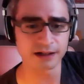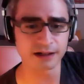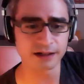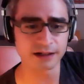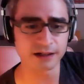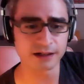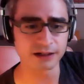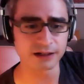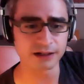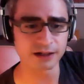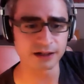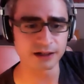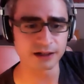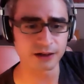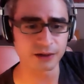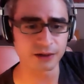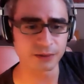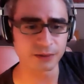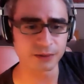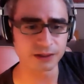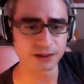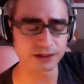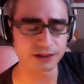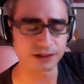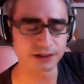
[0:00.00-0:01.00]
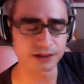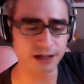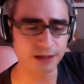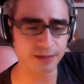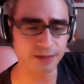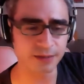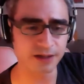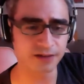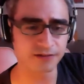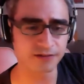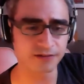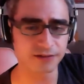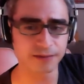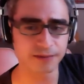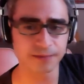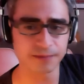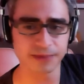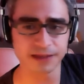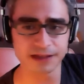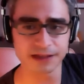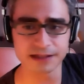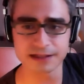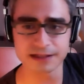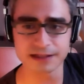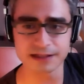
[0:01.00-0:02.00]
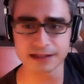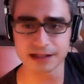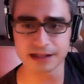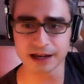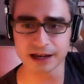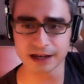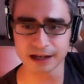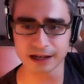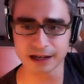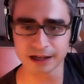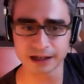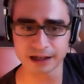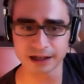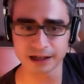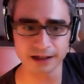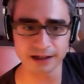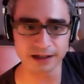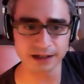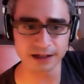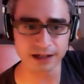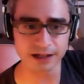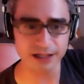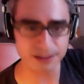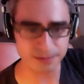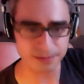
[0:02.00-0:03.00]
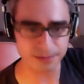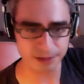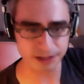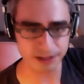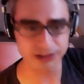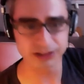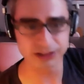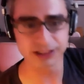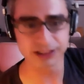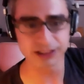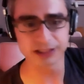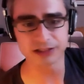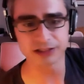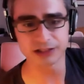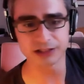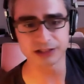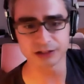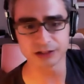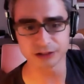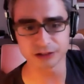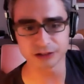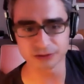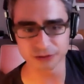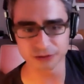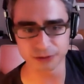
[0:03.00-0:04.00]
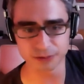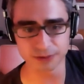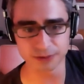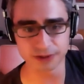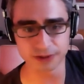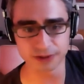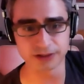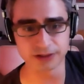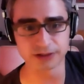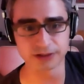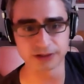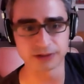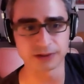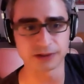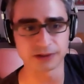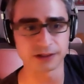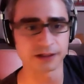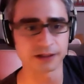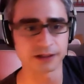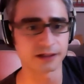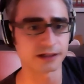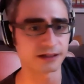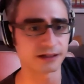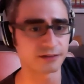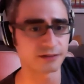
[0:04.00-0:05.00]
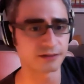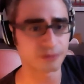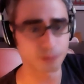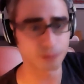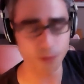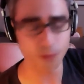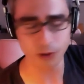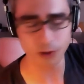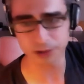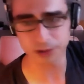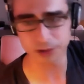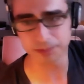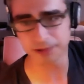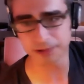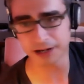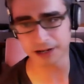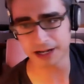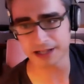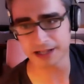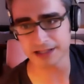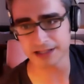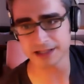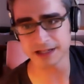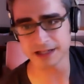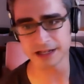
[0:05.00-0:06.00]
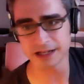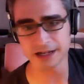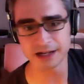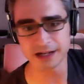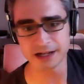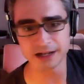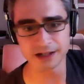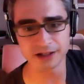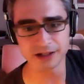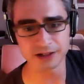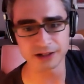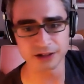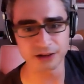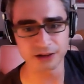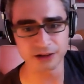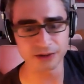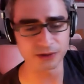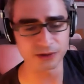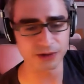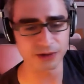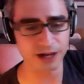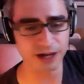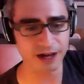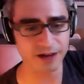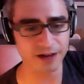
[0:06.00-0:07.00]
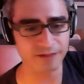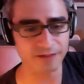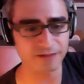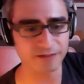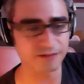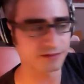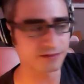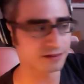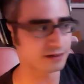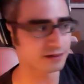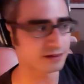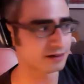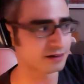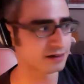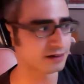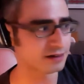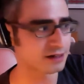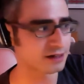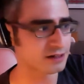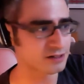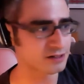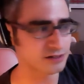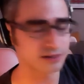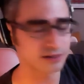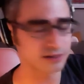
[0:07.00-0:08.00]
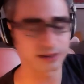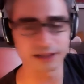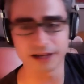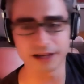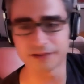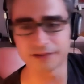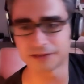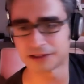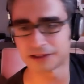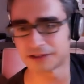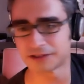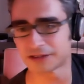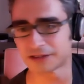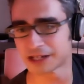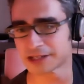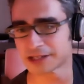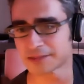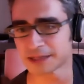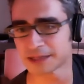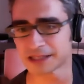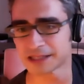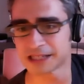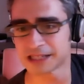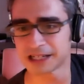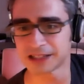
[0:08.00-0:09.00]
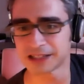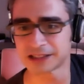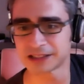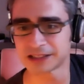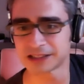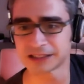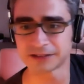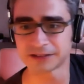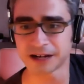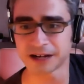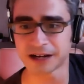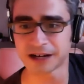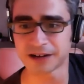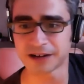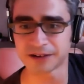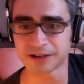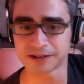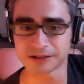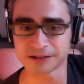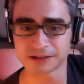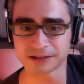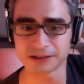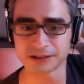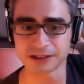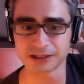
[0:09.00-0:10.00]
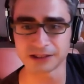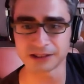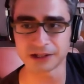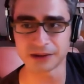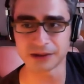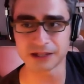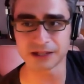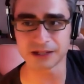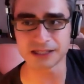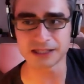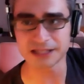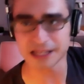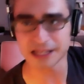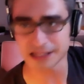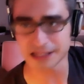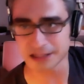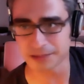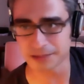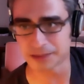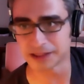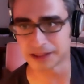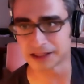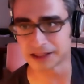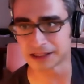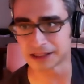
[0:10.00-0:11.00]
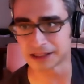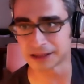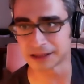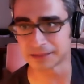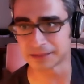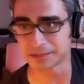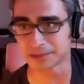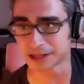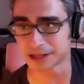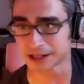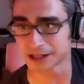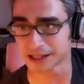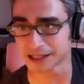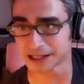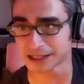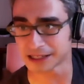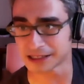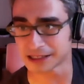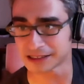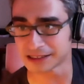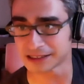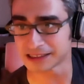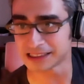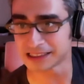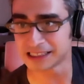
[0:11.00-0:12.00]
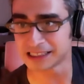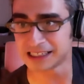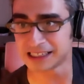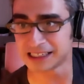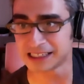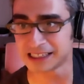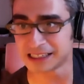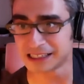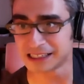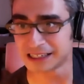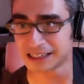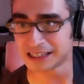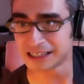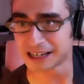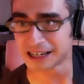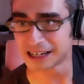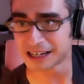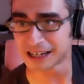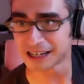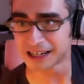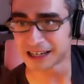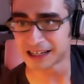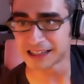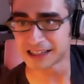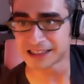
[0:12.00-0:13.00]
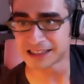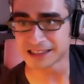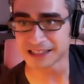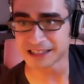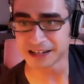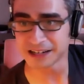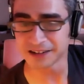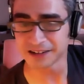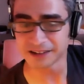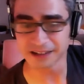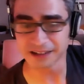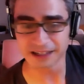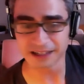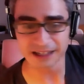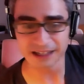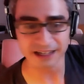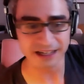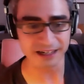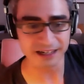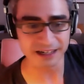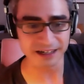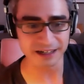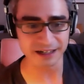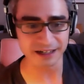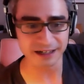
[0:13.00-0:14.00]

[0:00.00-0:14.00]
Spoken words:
when you're coming from things like Expression Engine or Drupal or even WordPress, you have a certain level of expectation around, extensibility, plugins, etc. And